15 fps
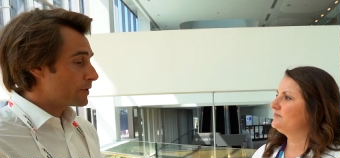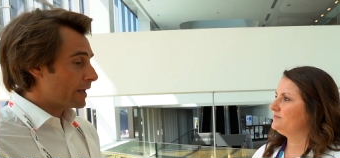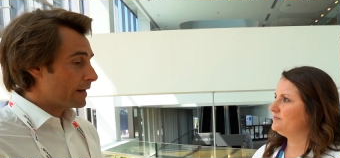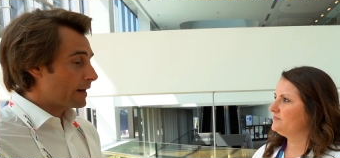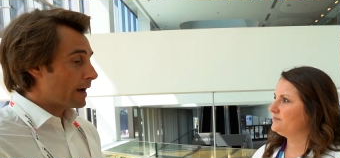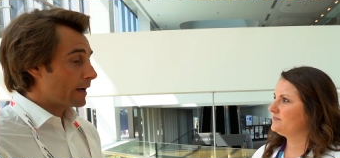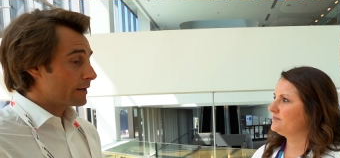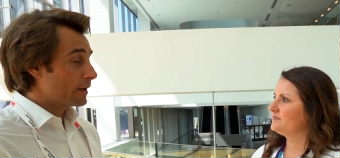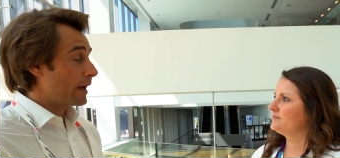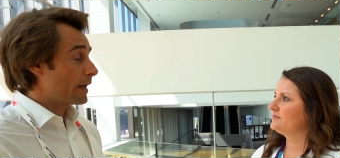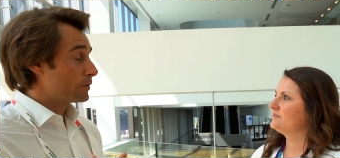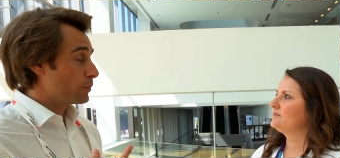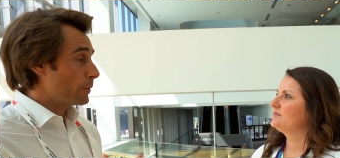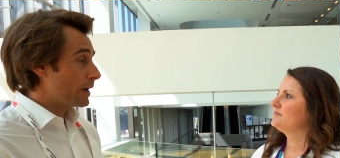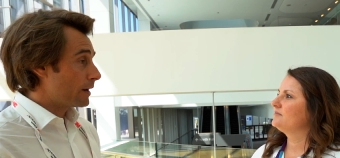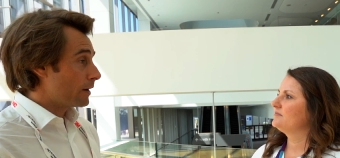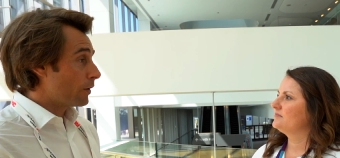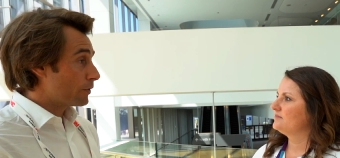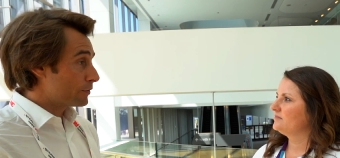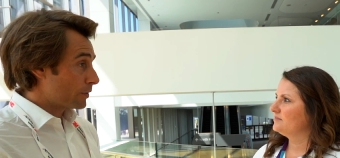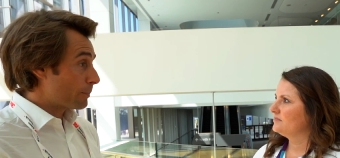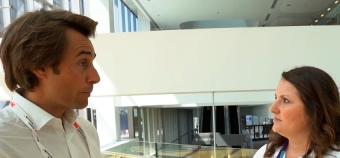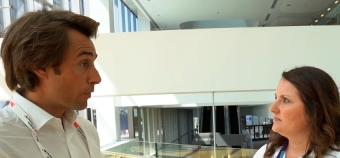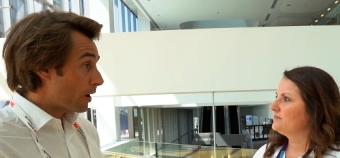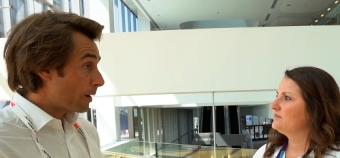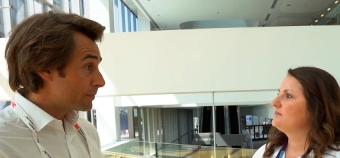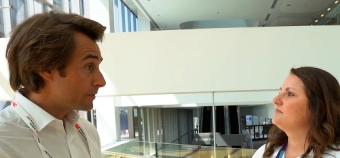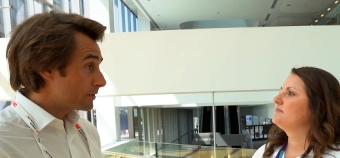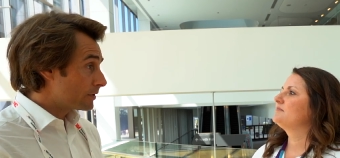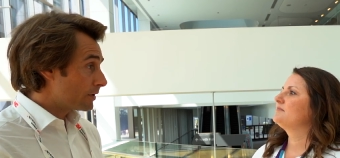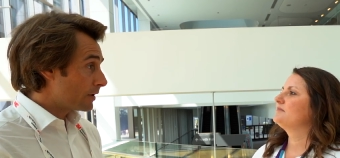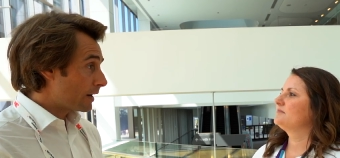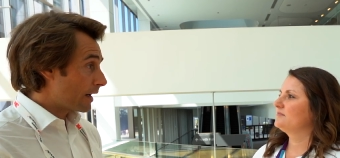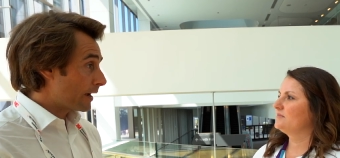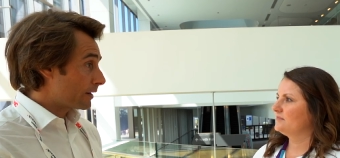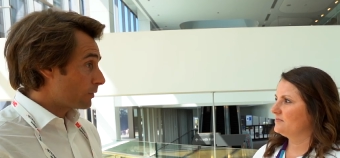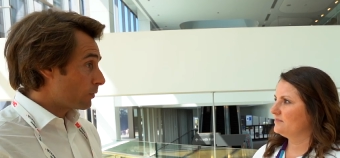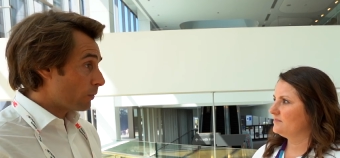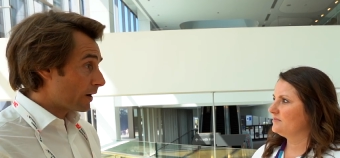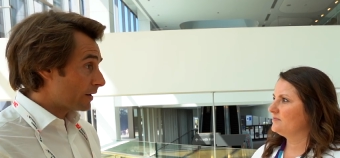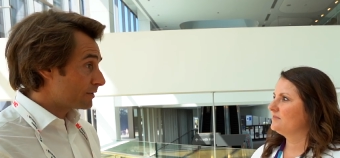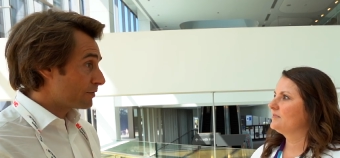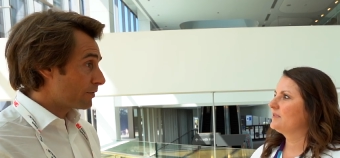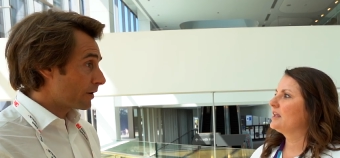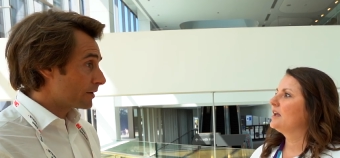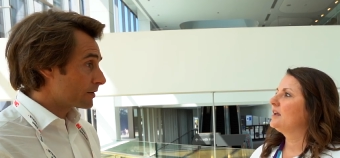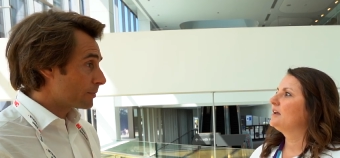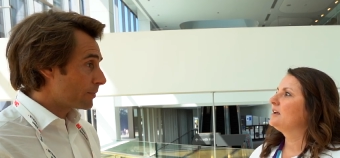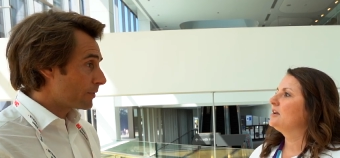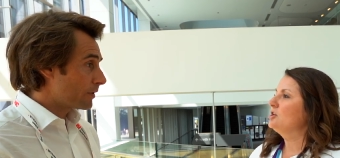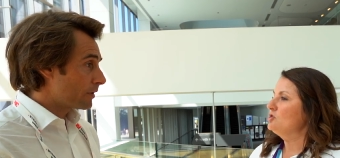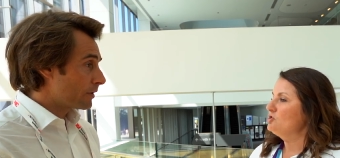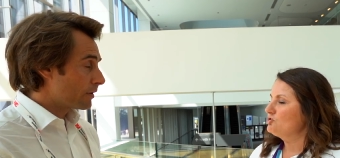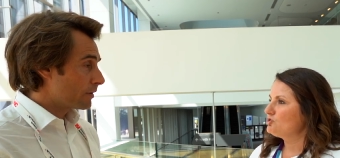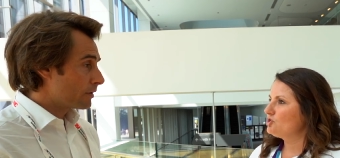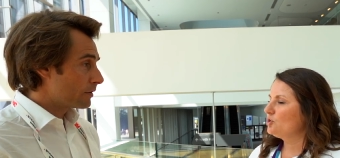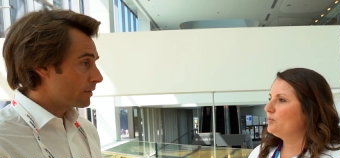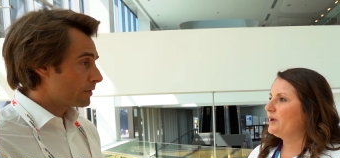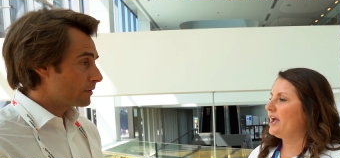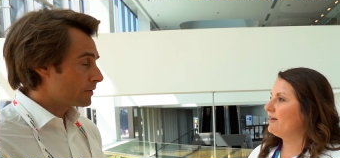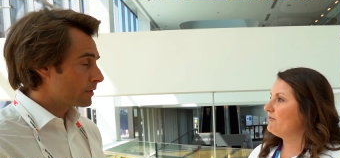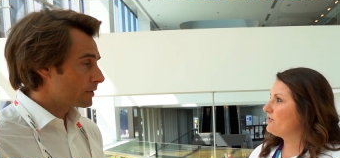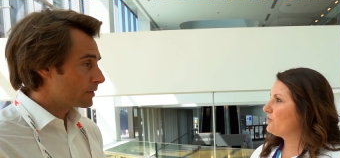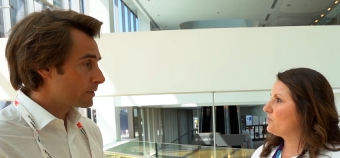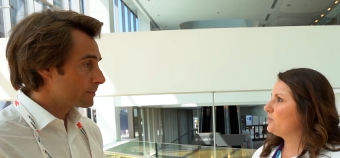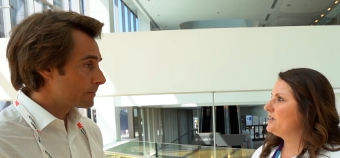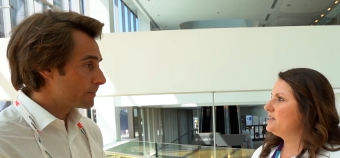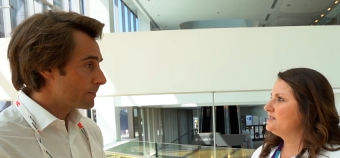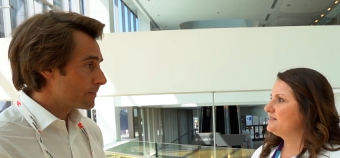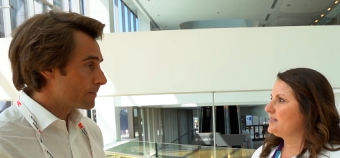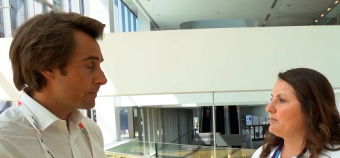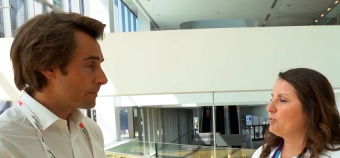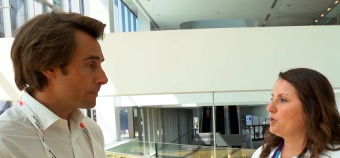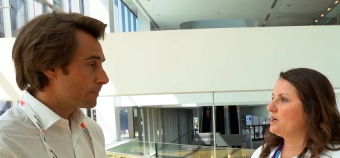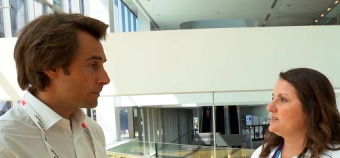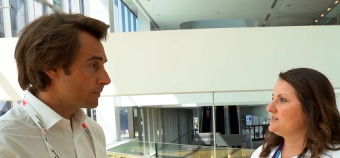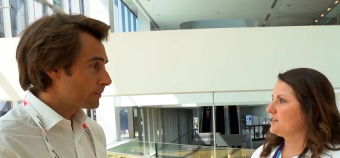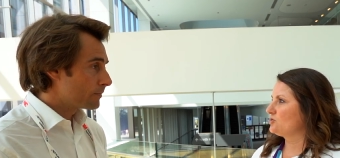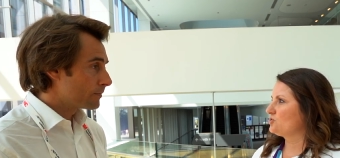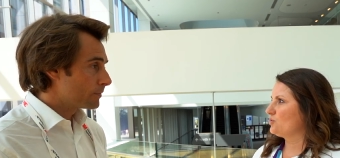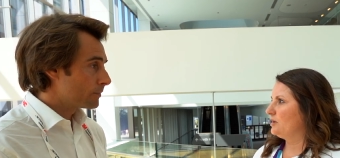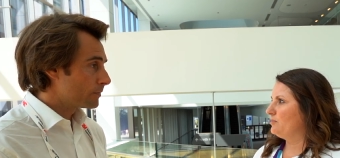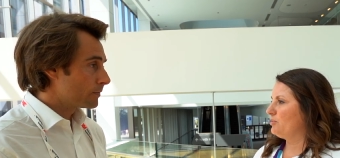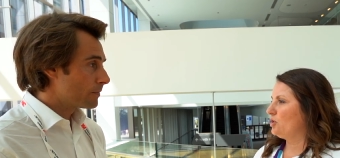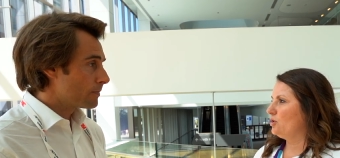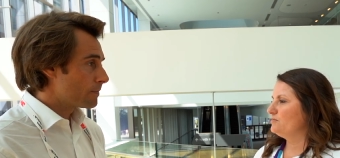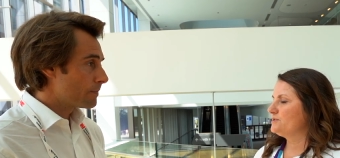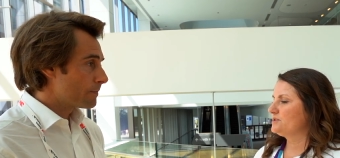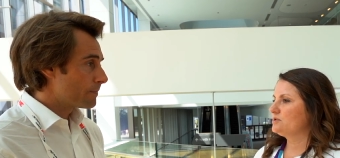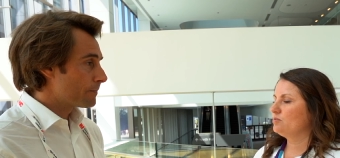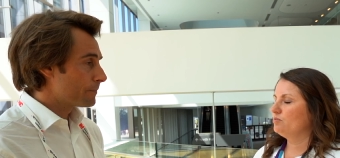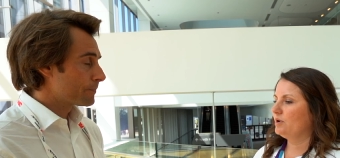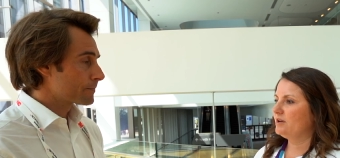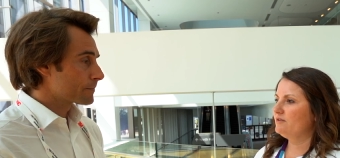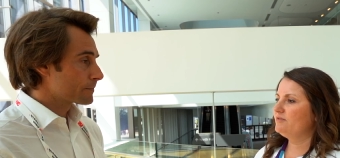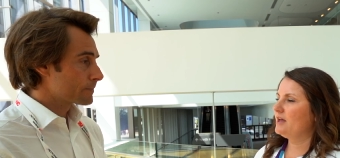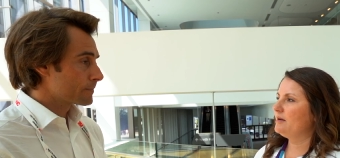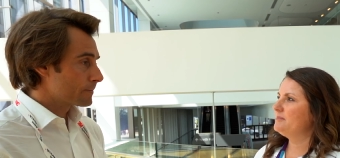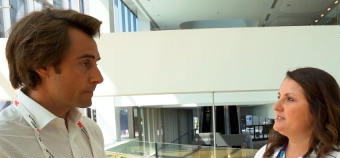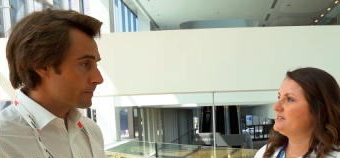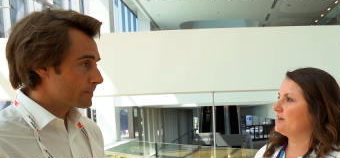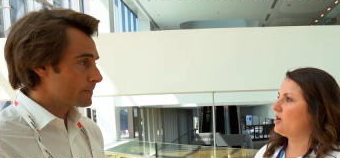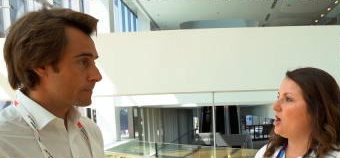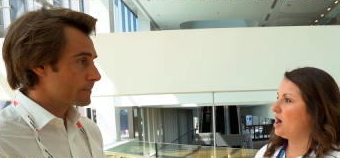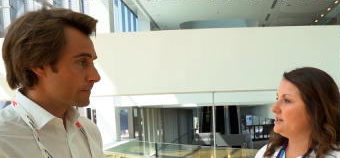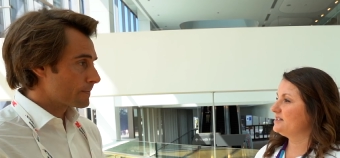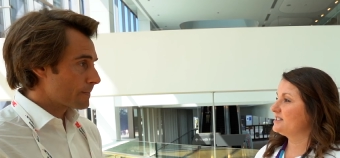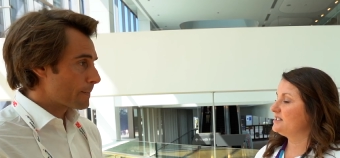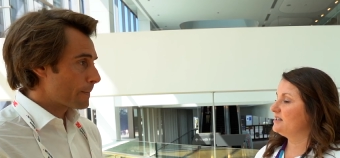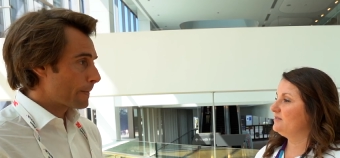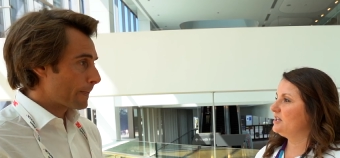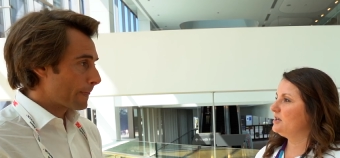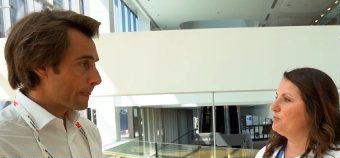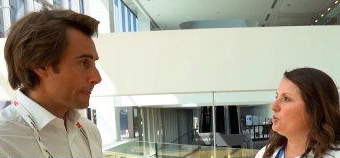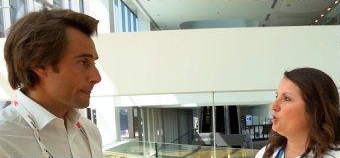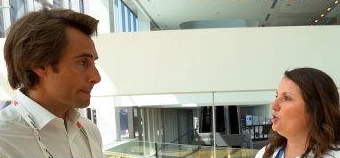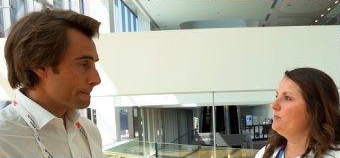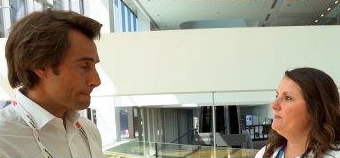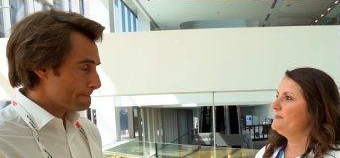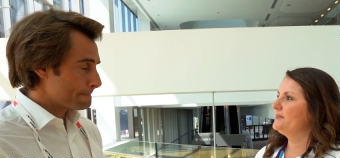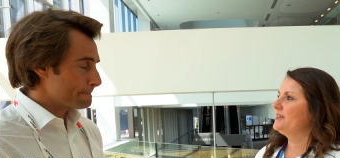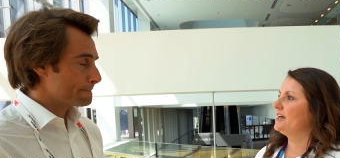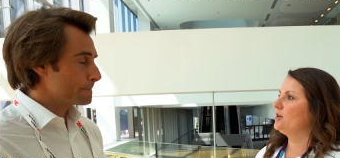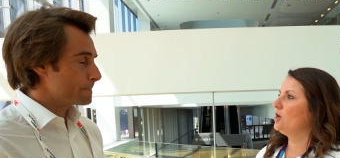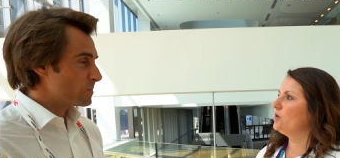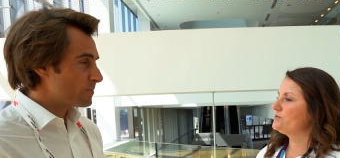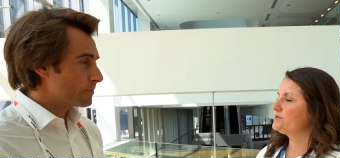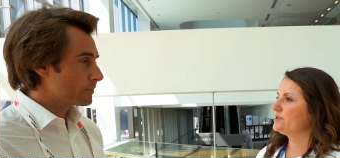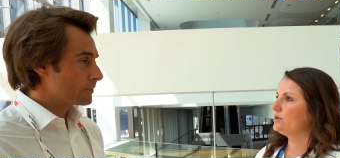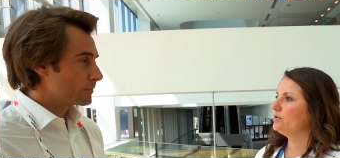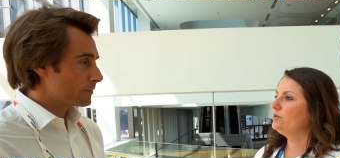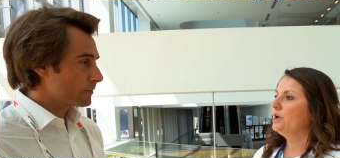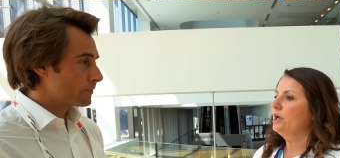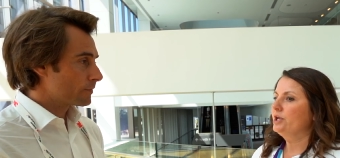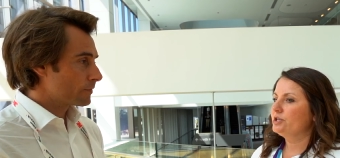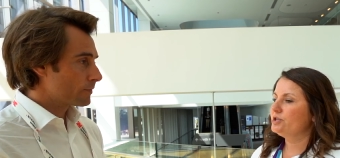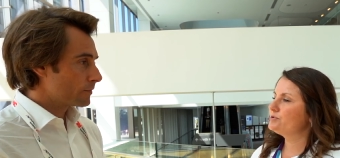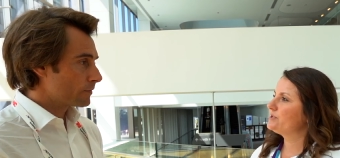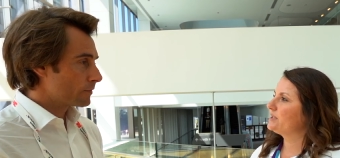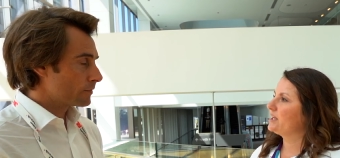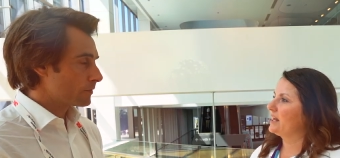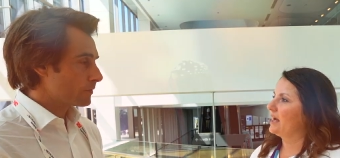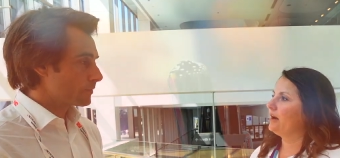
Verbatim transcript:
Speaker 1: you can add as well other probes, like what, for example?
Speaker 2: So we have three separate accessory probes. One of them is a conductivity probe mm -hmm. that mm-hmm. also, using an